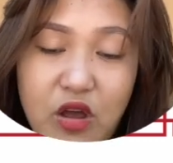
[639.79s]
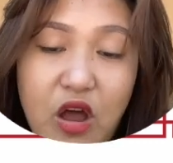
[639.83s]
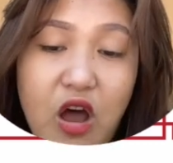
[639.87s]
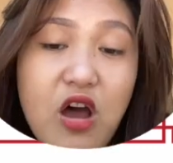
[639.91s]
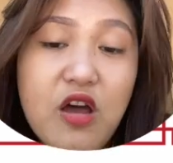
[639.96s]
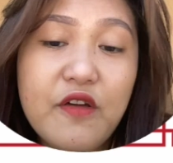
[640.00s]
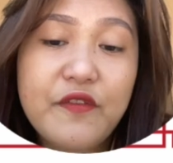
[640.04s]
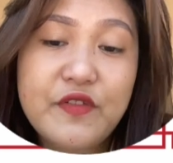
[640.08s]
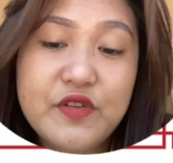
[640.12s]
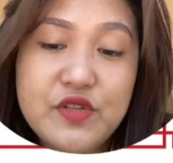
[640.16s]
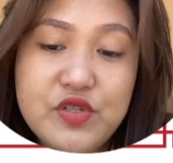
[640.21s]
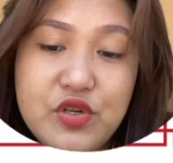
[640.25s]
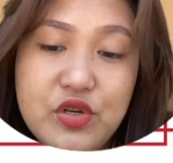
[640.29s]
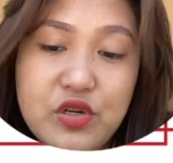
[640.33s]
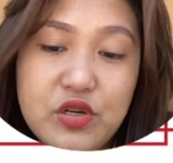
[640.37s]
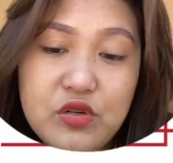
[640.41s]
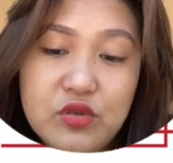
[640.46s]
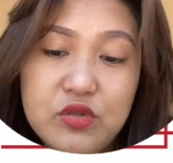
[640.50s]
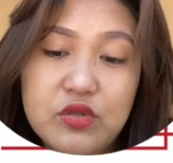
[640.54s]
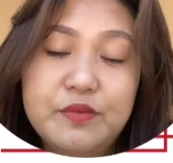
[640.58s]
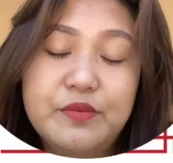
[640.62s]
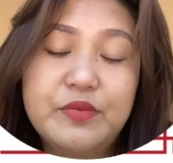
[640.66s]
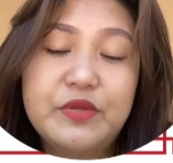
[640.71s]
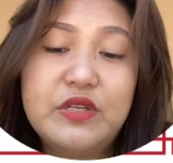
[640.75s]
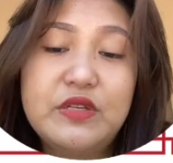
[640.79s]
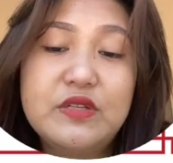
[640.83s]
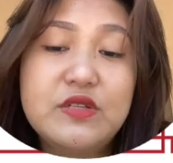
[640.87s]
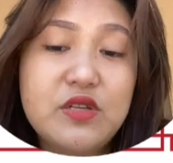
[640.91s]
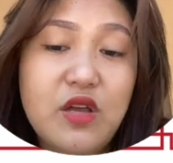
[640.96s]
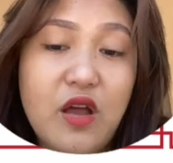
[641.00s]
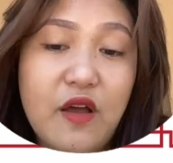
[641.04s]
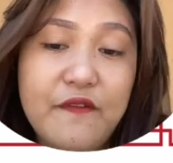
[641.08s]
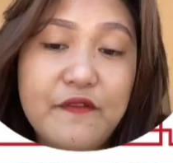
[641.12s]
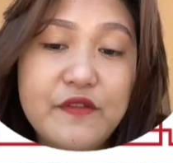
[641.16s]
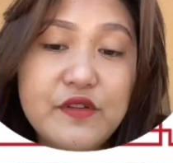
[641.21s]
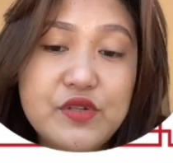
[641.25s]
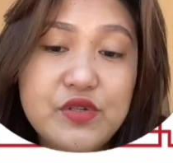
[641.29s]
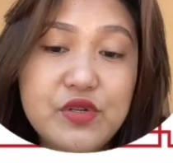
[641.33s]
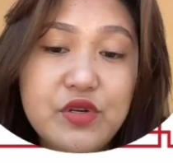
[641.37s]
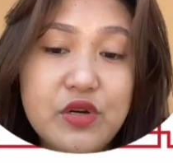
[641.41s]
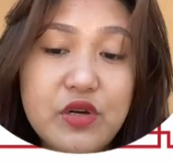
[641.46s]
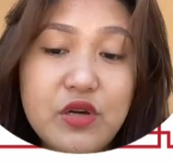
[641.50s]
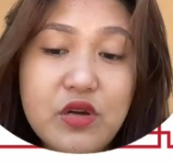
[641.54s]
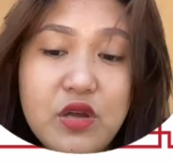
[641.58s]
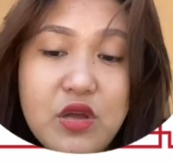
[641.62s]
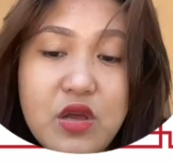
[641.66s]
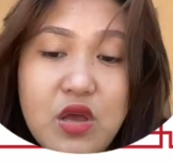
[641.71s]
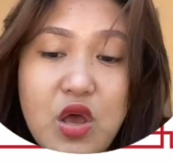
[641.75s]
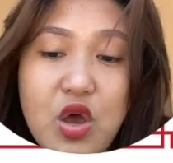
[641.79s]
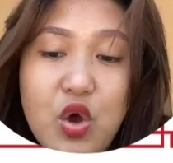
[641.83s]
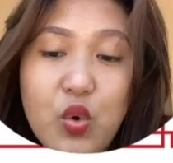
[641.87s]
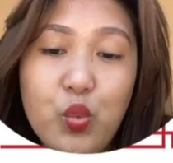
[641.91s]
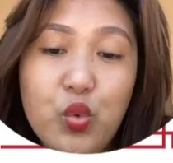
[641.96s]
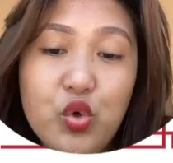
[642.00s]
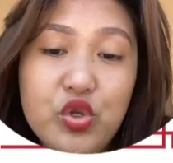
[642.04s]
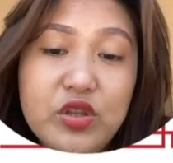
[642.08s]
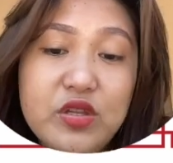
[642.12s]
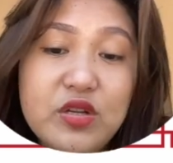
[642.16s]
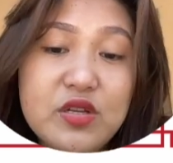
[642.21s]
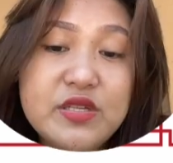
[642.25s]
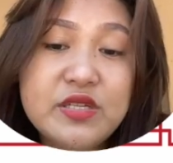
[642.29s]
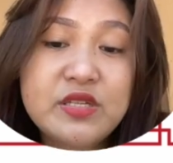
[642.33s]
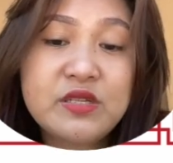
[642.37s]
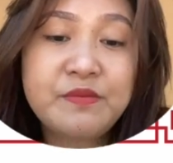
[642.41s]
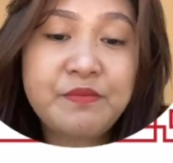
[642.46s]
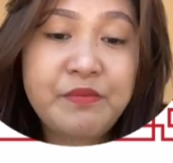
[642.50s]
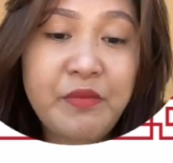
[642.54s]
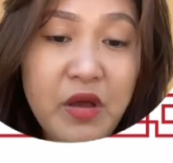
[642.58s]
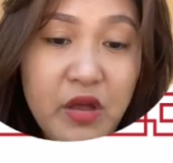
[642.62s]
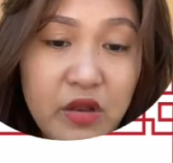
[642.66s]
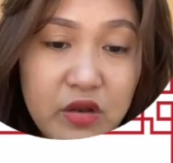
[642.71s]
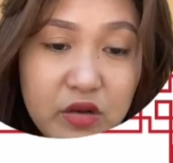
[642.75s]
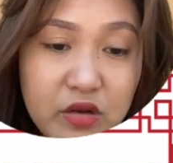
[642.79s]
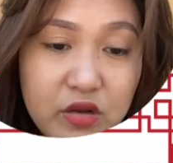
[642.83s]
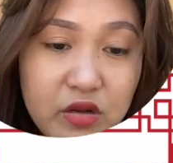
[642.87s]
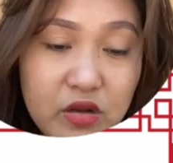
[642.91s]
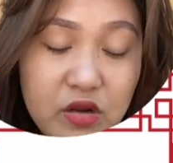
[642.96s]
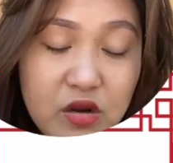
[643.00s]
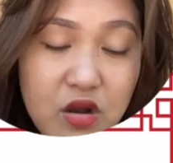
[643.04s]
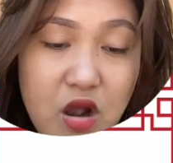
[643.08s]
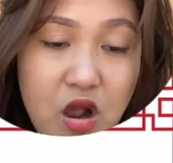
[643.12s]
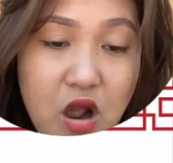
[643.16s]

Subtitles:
officer or police officer would respond.